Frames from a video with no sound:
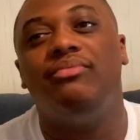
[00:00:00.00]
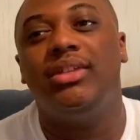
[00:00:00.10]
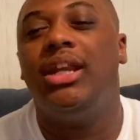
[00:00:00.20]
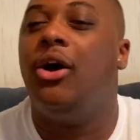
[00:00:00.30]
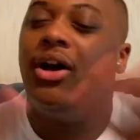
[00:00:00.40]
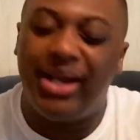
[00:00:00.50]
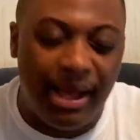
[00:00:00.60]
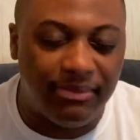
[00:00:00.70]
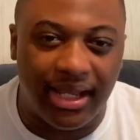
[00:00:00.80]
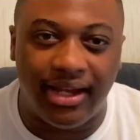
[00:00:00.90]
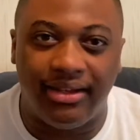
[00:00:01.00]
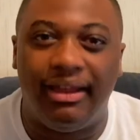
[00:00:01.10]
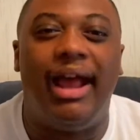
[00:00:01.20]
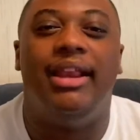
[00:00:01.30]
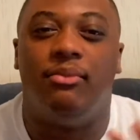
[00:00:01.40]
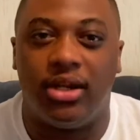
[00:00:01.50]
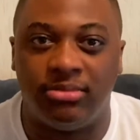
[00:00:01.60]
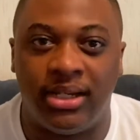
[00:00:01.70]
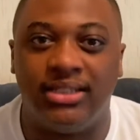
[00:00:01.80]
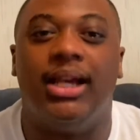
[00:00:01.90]
You know what? I'm lying. I didn't wash
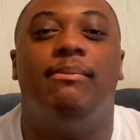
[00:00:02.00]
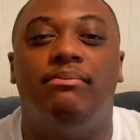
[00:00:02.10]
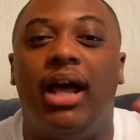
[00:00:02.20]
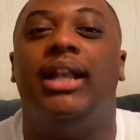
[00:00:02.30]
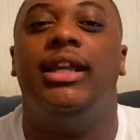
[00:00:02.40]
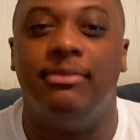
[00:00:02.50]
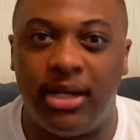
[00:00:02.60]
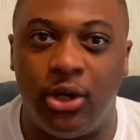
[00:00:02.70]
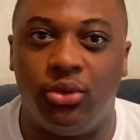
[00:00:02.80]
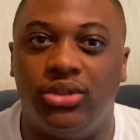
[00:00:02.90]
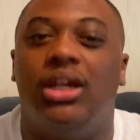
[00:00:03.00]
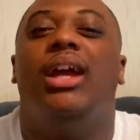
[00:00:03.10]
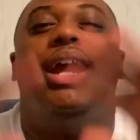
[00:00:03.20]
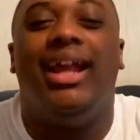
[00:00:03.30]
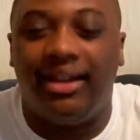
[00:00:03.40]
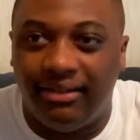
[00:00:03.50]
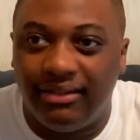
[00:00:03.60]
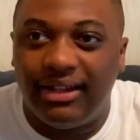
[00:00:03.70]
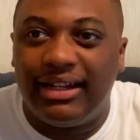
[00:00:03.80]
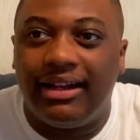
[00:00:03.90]
my hands. I, I dig in my nose, and
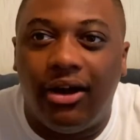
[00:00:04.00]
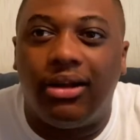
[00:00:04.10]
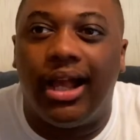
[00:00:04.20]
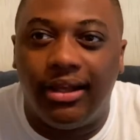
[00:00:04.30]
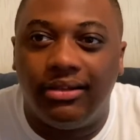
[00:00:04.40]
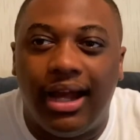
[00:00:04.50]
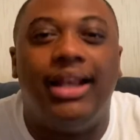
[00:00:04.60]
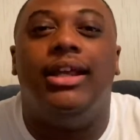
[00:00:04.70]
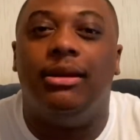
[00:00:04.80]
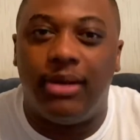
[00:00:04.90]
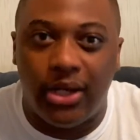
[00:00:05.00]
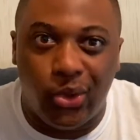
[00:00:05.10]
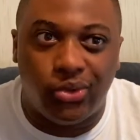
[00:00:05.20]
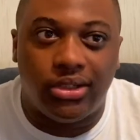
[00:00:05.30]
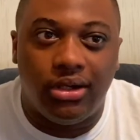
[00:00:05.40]
okay, I dig in my nose.